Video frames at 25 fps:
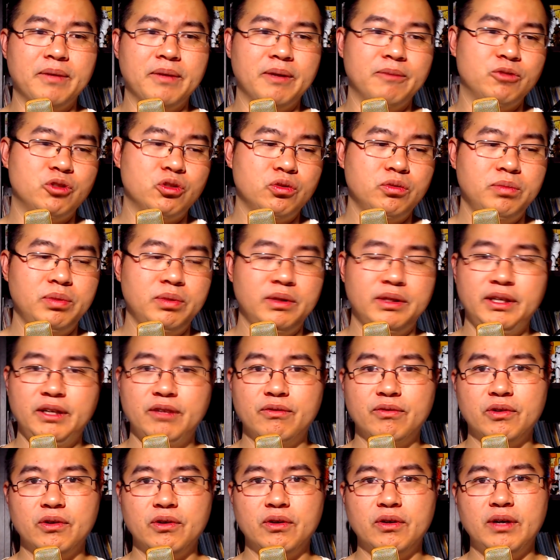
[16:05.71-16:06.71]
I'm, I'm a true
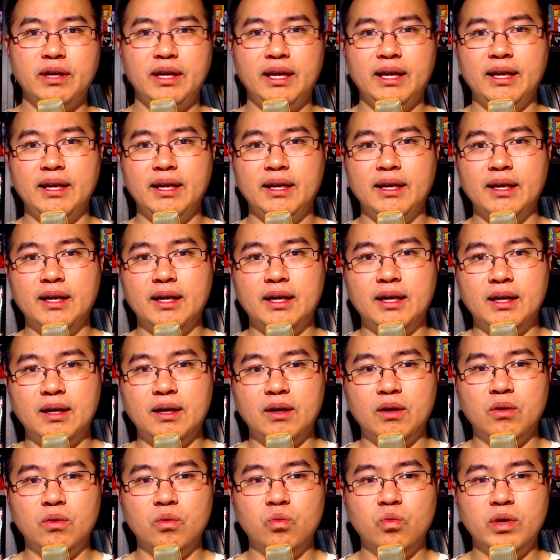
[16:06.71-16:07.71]
believer in
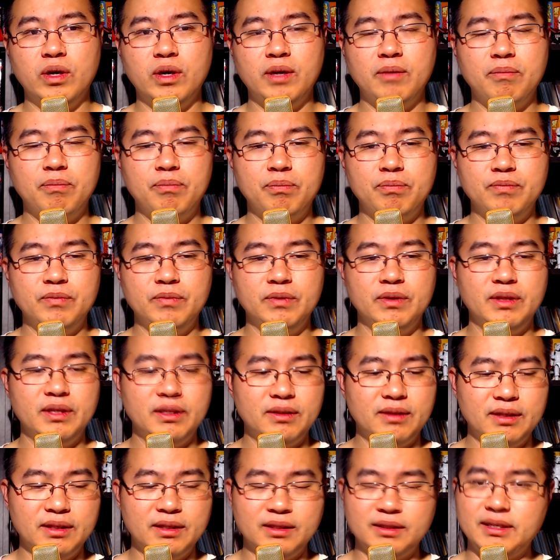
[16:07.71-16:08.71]
uh, what
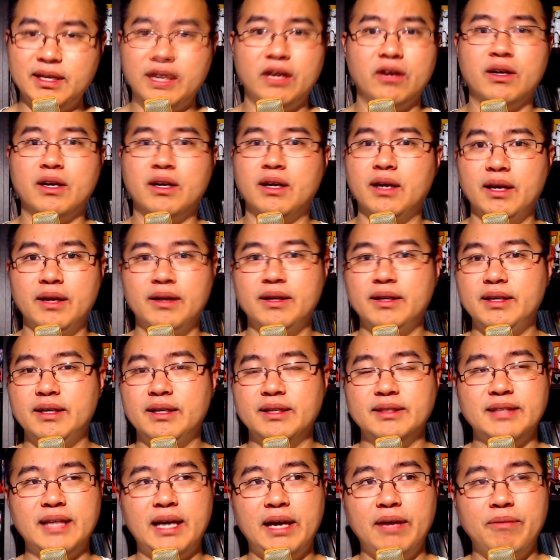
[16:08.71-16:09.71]
the the Snyder Cut
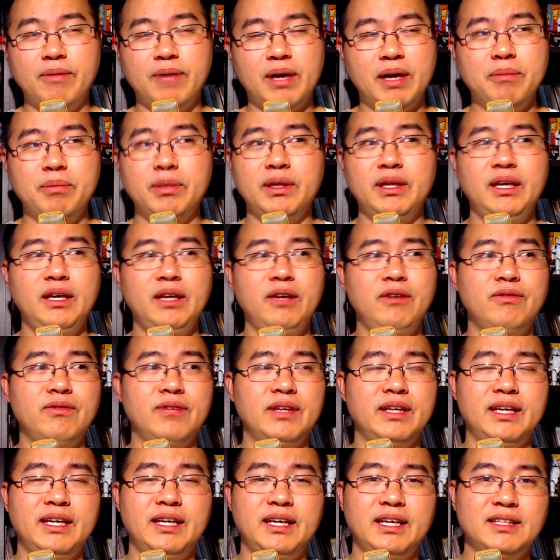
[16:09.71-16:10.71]
because I I
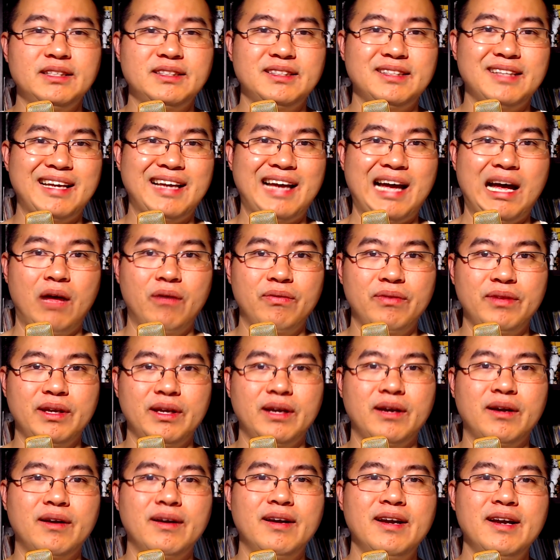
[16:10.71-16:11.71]
believe it is
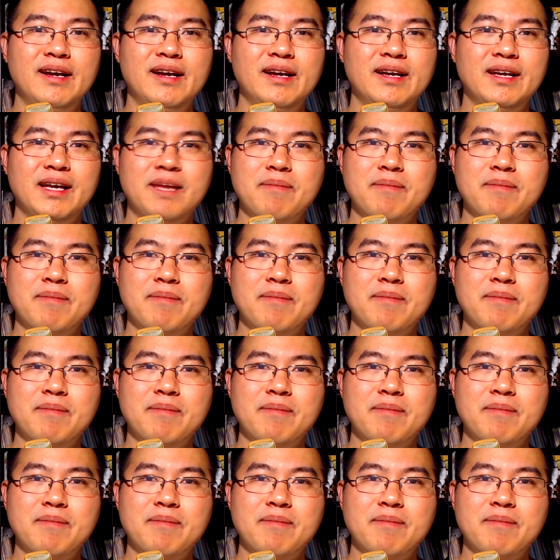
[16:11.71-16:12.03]
out there.